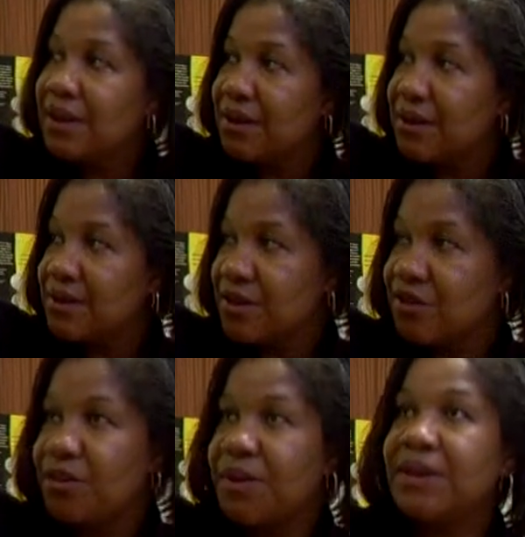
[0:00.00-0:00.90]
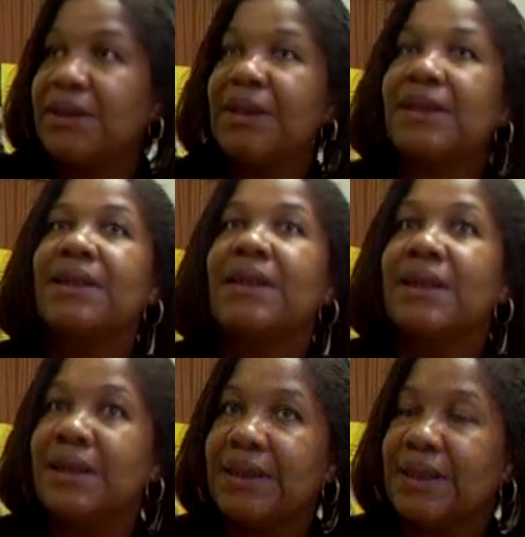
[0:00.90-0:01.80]
Central Middlesex is
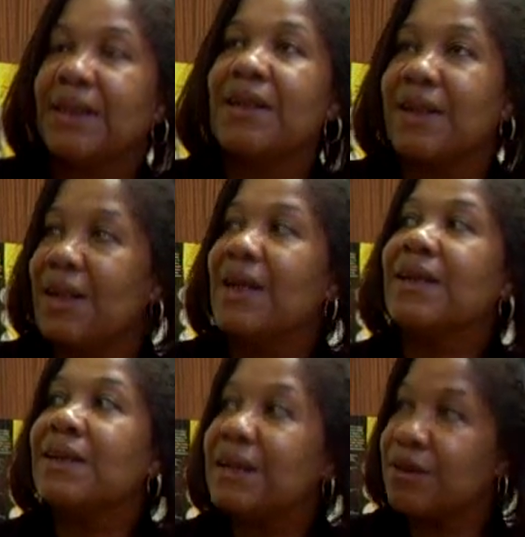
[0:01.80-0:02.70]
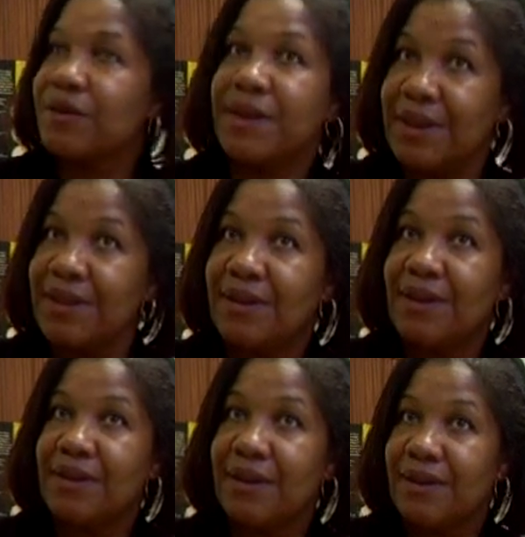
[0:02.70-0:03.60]
second line screening,
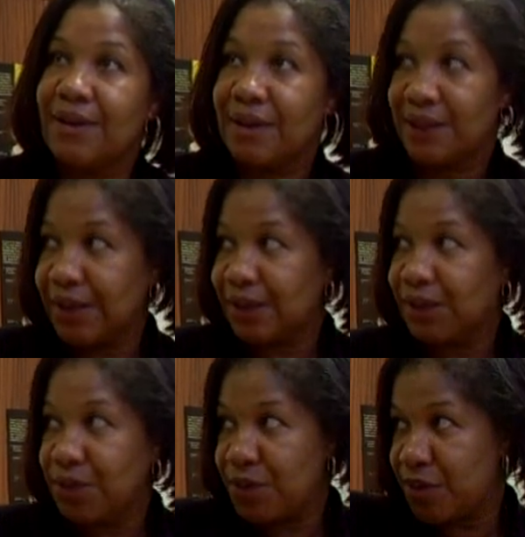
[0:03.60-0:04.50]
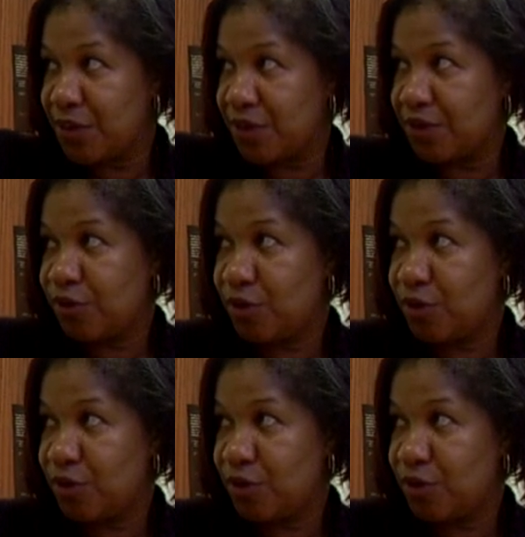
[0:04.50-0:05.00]
and that's who we work for.